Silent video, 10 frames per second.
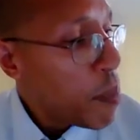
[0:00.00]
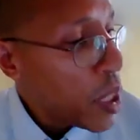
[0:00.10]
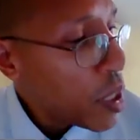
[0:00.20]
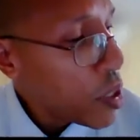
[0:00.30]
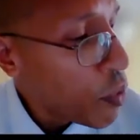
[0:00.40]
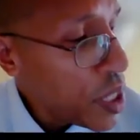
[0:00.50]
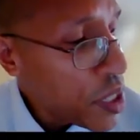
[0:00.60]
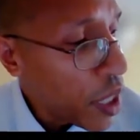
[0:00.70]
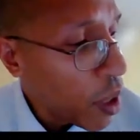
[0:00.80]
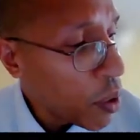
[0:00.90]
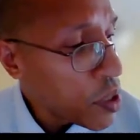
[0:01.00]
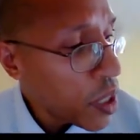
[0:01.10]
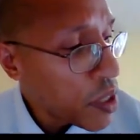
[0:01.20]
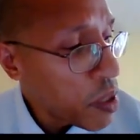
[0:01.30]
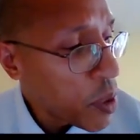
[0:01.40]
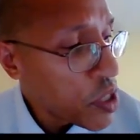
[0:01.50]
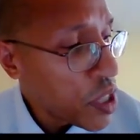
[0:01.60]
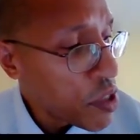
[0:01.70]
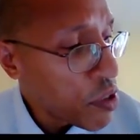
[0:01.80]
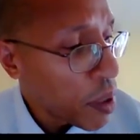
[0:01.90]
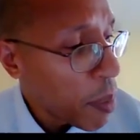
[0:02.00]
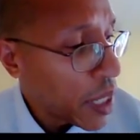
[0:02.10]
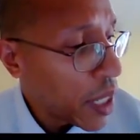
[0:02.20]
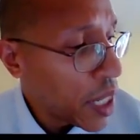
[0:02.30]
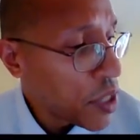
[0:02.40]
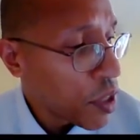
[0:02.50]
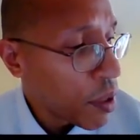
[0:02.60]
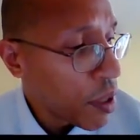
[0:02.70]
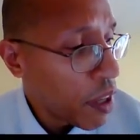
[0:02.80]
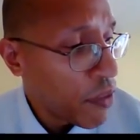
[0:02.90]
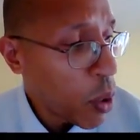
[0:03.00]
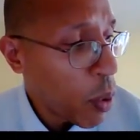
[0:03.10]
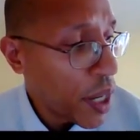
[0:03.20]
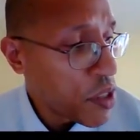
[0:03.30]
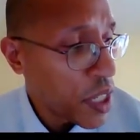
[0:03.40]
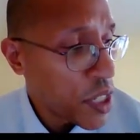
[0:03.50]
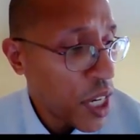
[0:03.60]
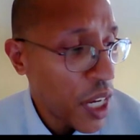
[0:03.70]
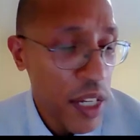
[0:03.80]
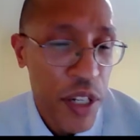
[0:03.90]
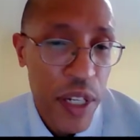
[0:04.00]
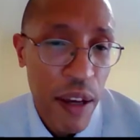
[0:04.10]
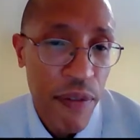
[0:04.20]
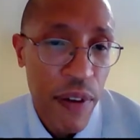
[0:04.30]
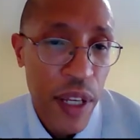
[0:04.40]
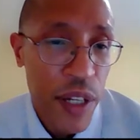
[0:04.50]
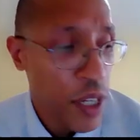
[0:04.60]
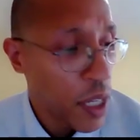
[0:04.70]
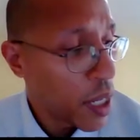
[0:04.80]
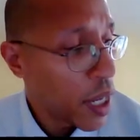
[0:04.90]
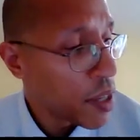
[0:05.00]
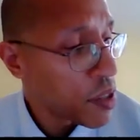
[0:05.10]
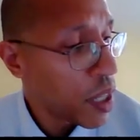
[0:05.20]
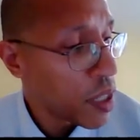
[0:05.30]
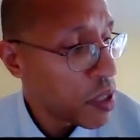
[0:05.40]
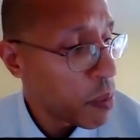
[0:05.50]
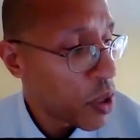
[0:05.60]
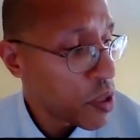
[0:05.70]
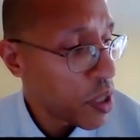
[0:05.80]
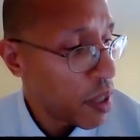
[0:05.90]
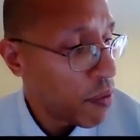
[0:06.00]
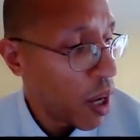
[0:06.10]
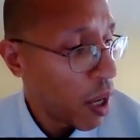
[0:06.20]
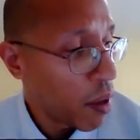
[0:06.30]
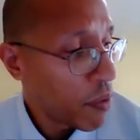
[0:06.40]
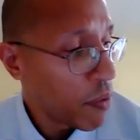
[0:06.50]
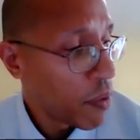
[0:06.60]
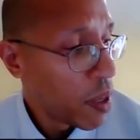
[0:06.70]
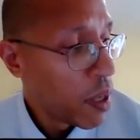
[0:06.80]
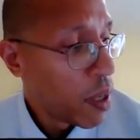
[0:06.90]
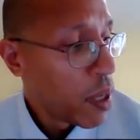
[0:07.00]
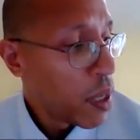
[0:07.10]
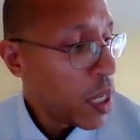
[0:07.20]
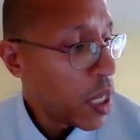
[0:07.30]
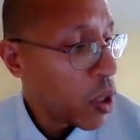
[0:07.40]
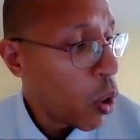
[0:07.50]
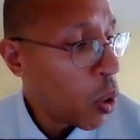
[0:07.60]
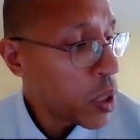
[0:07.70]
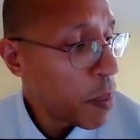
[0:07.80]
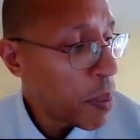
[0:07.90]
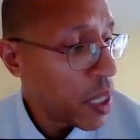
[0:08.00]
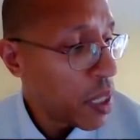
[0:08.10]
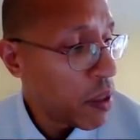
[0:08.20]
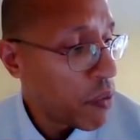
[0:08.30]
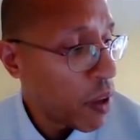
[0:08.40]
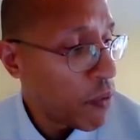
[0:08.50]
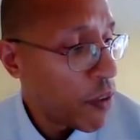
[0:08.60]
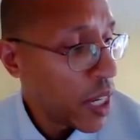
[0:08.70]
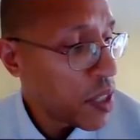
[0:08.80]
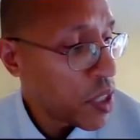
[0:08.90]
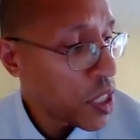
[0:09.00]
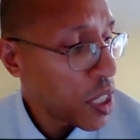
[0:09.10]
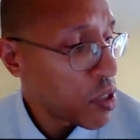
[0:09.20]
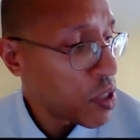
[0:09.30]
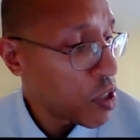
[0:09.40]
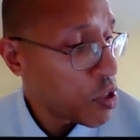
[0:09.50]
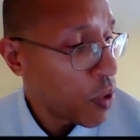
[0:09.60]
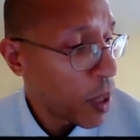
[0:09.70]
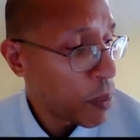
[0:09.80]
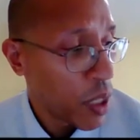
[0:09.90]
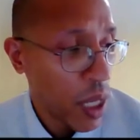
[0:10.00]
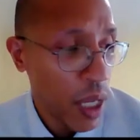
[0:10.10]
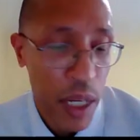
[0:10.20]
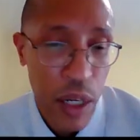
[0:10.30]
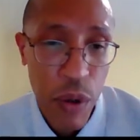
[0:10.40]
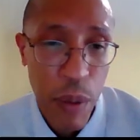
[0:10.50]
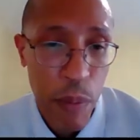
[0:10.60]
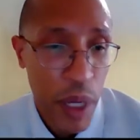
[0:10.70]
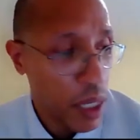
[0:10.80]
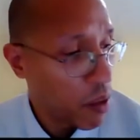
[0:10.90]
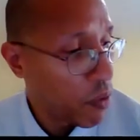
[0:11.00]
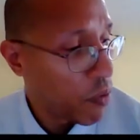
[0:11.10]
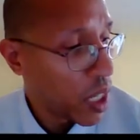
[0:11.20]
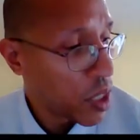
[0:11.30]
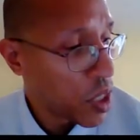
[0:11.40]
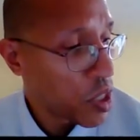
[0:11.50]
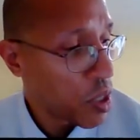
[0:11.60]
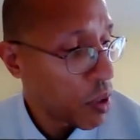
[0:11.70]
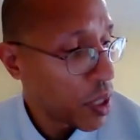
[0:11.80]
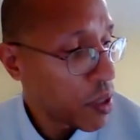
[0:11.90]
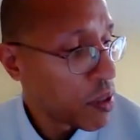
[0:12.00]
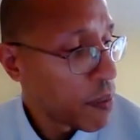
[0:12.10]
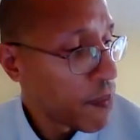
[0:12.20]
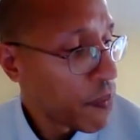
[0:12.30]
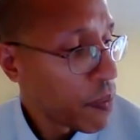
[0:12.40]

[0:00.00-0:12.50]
Because retail is customer-centric by nature, it requires a change in definition as customers evolve. An old competitive advantage gets disrupted and a new competitive advantage starts.